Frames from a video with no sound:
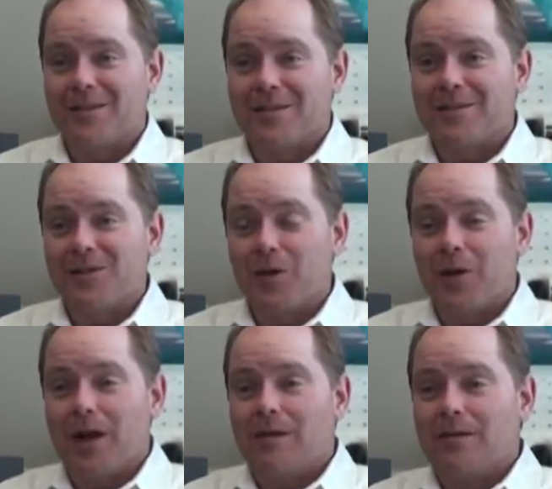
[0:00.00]
To, to
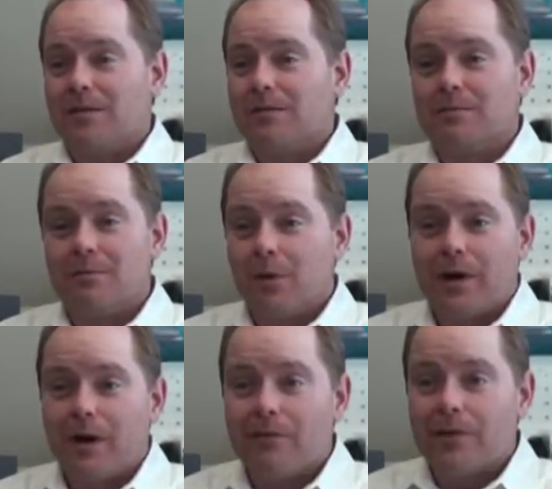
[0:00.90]
go down to
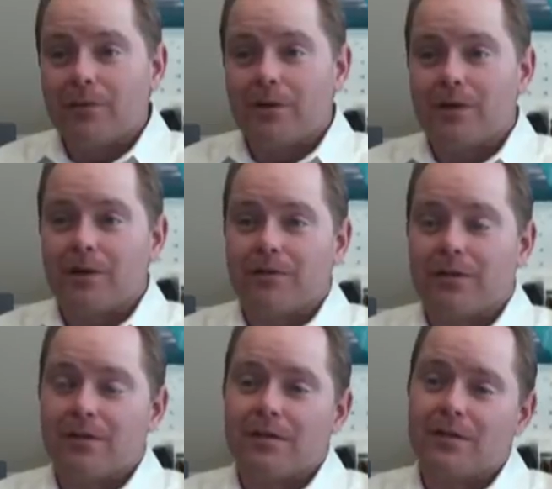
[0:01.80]
wherever
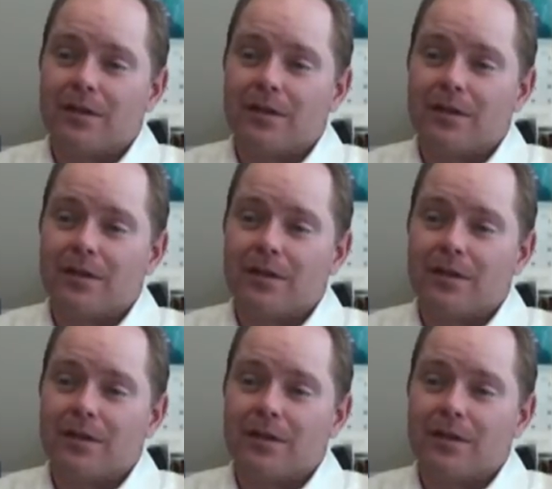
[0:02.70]
wherever the,